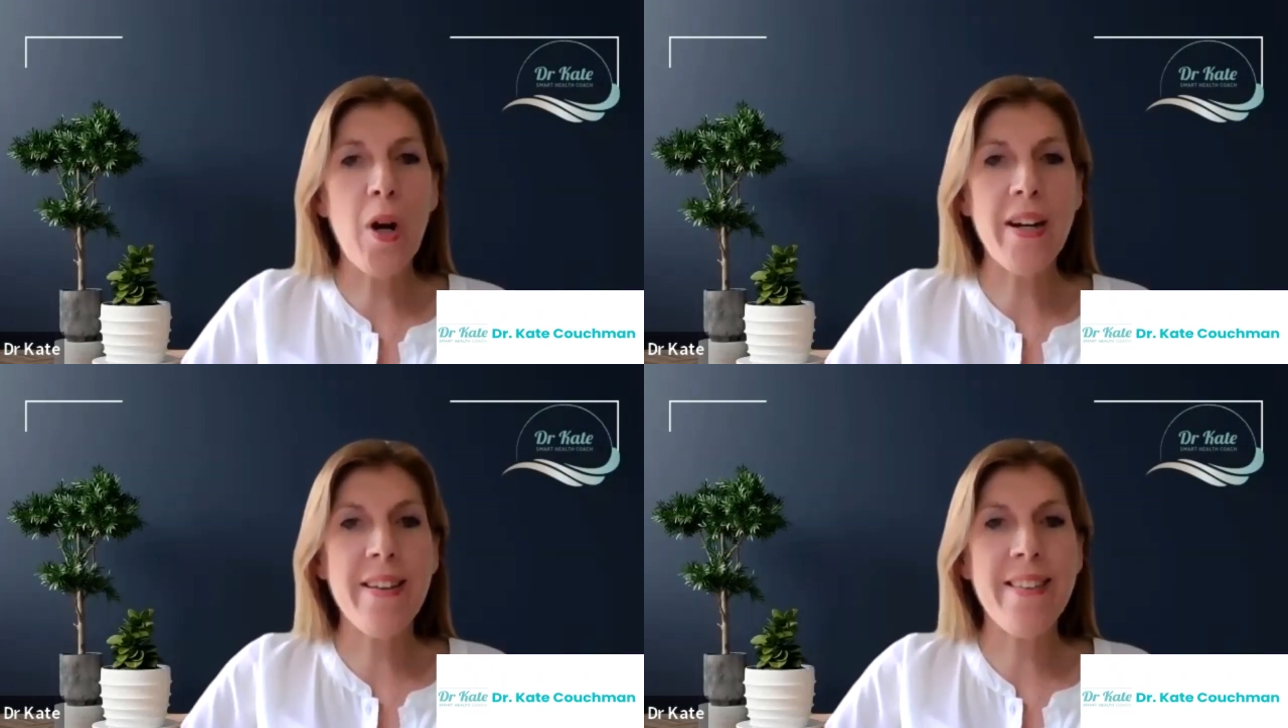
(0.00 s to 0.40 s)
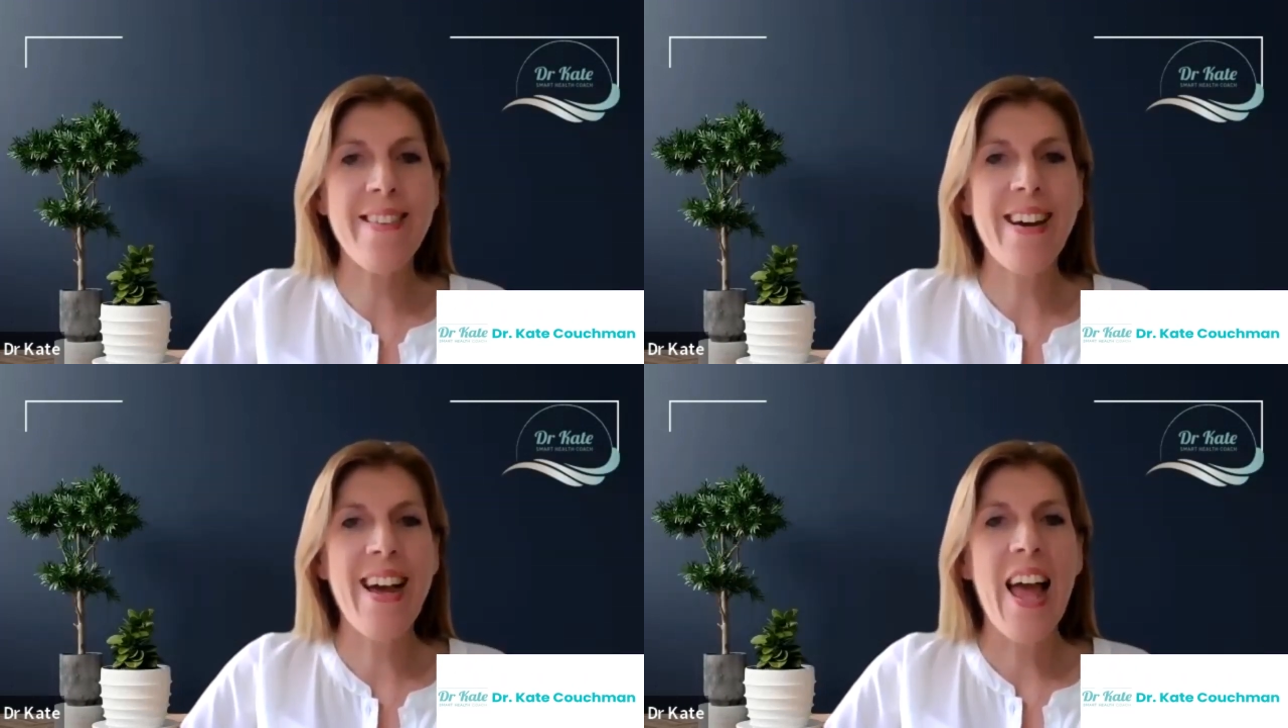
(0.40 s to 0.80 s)

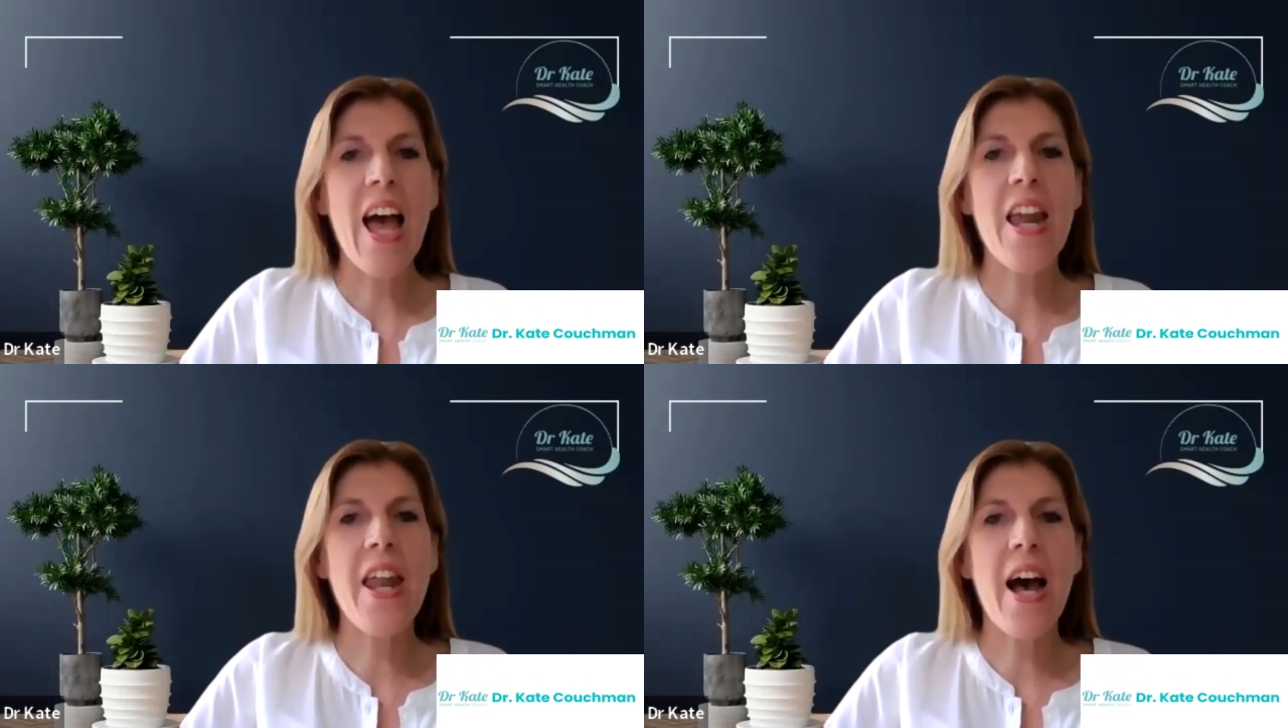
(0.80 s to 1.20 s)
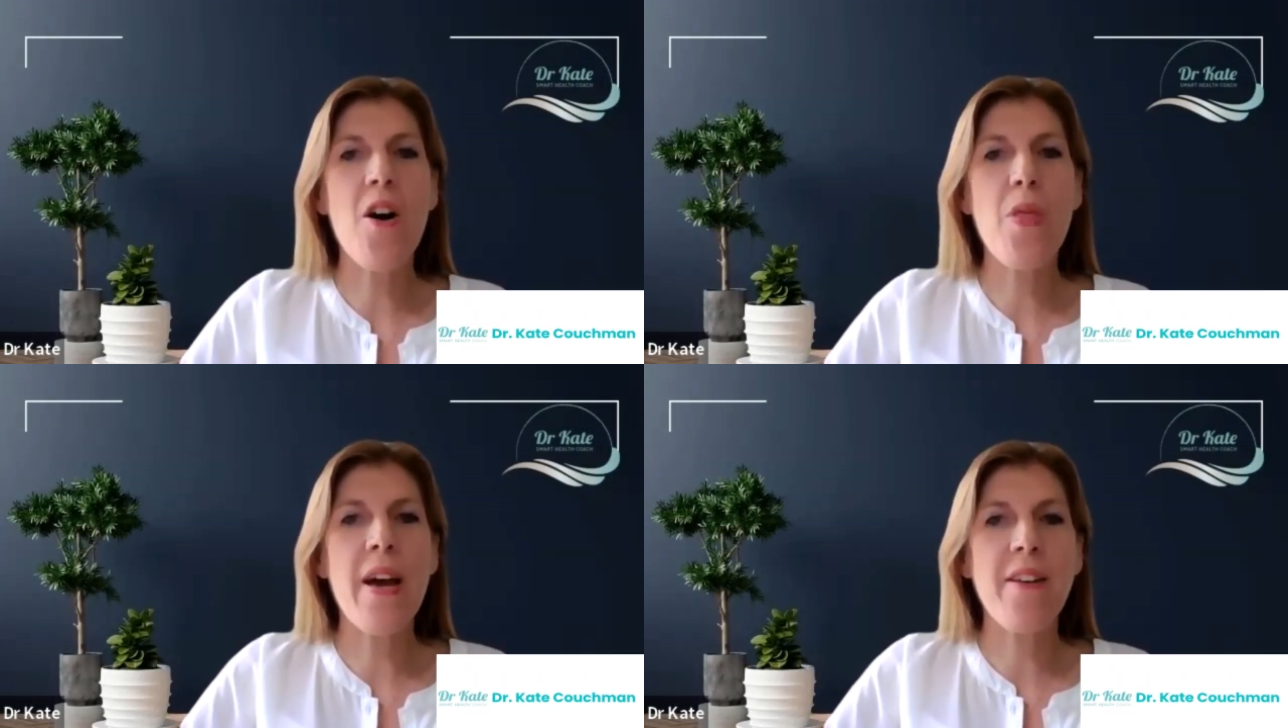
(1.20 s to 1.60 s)
drugs and
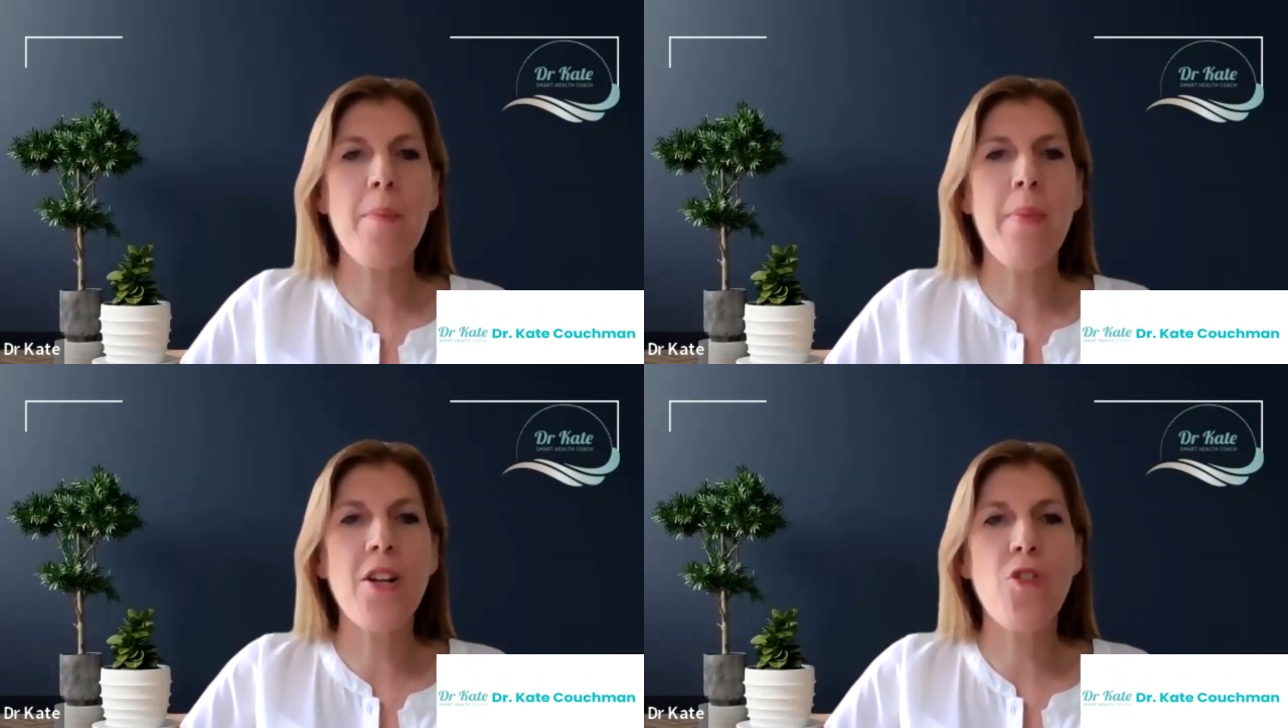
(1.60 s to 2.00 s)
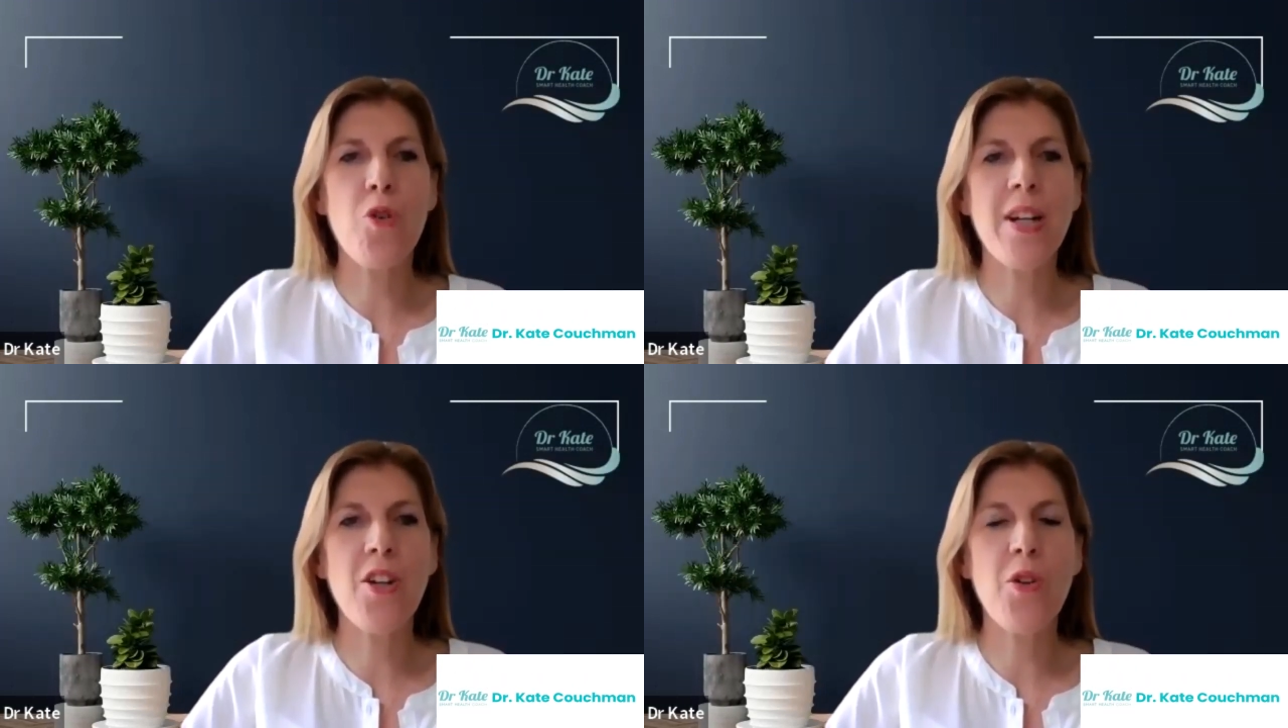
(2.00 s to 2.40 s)
how that may
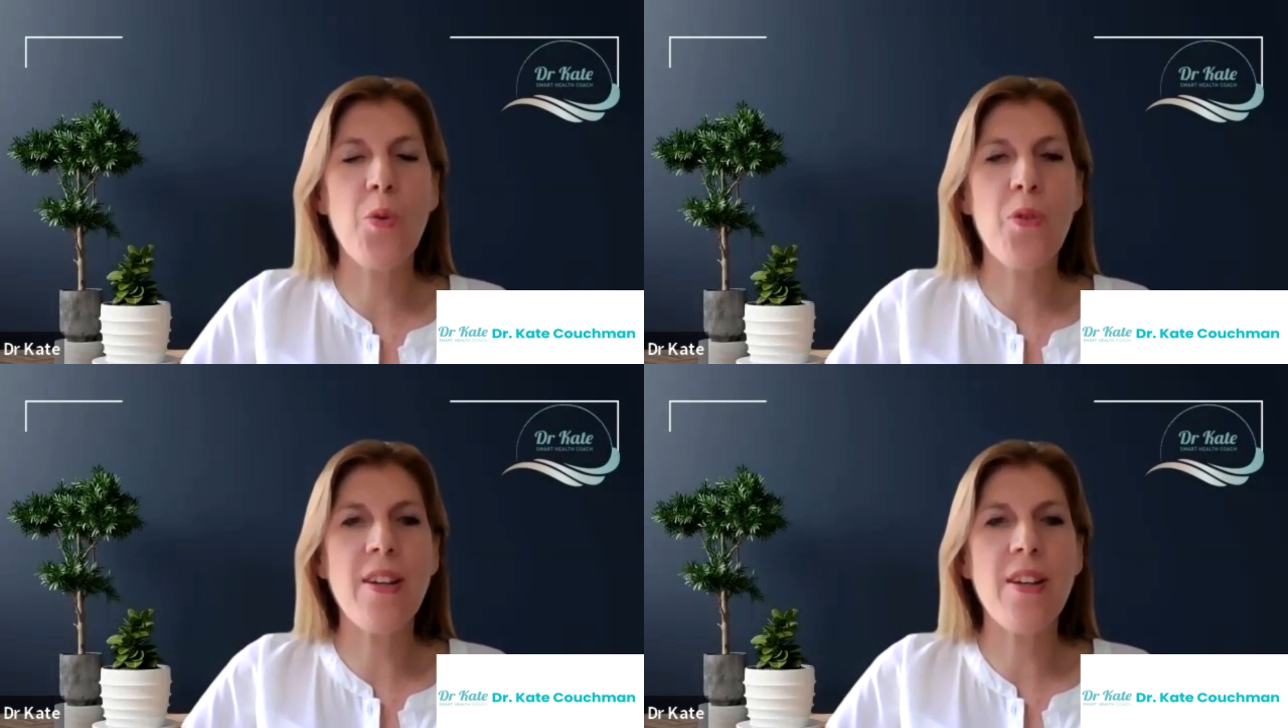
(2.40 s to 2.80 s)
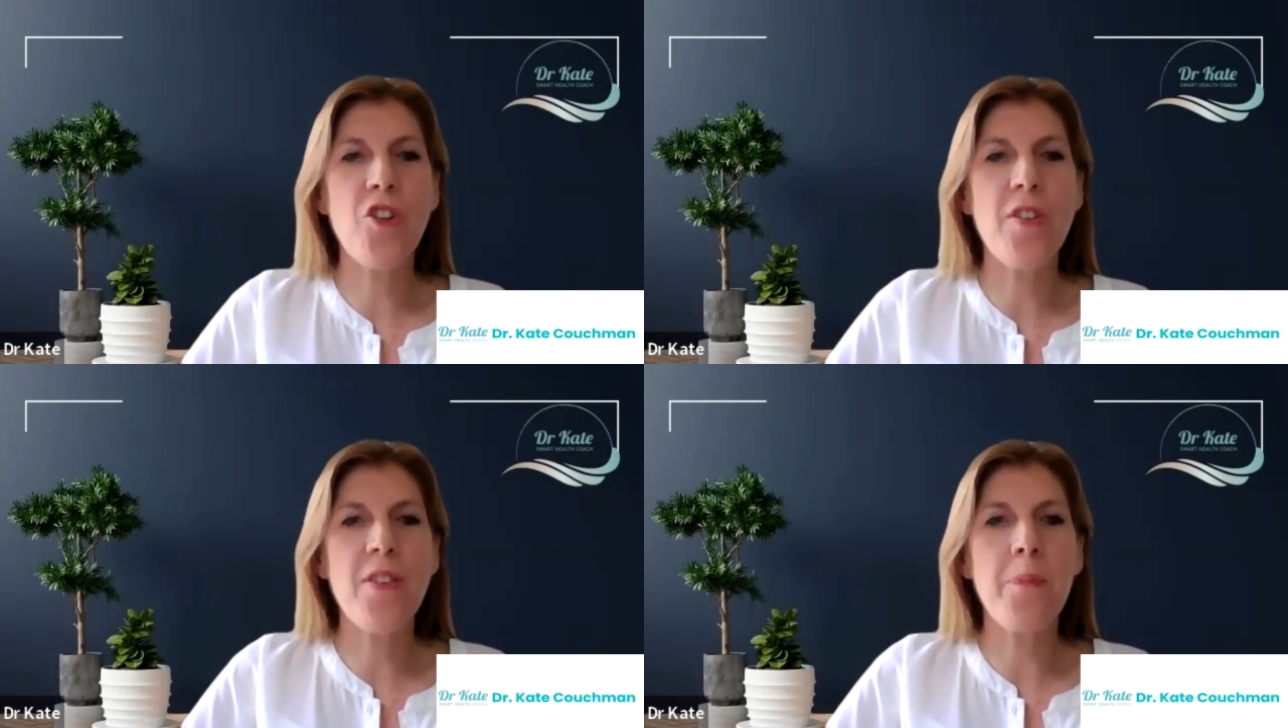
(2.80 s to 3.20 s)
trigger your
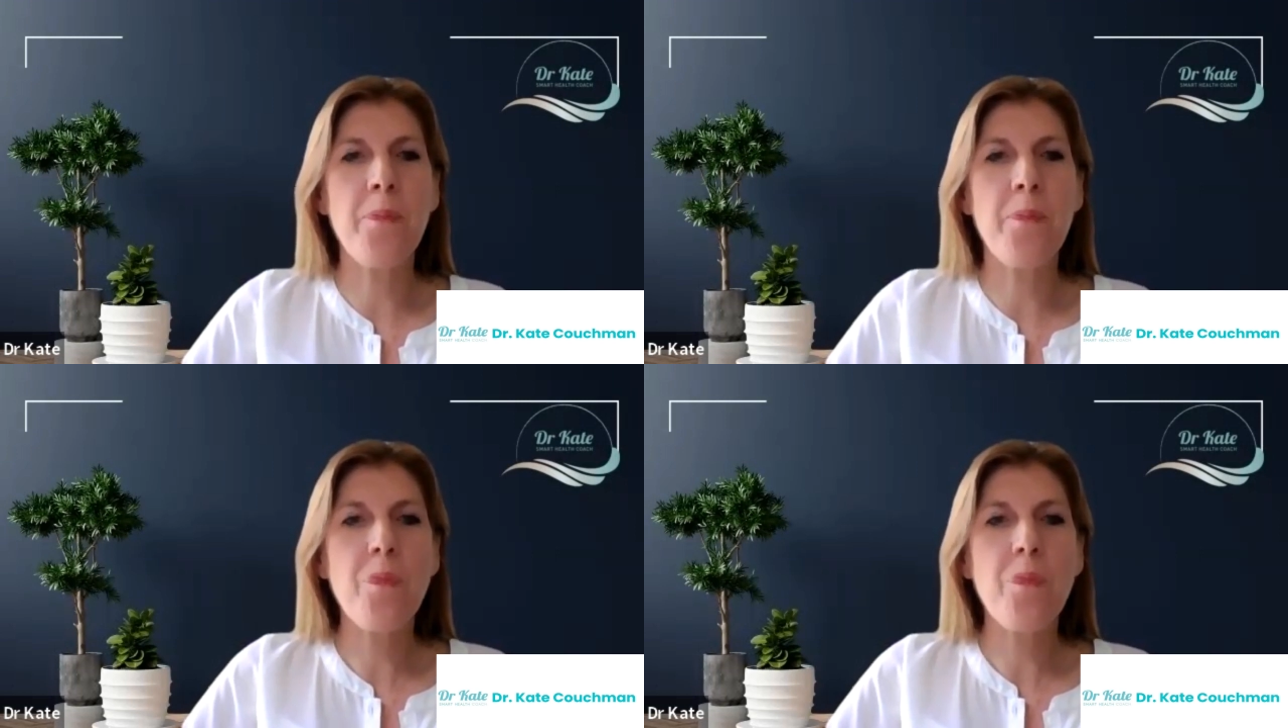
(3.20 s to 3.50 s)
seizures.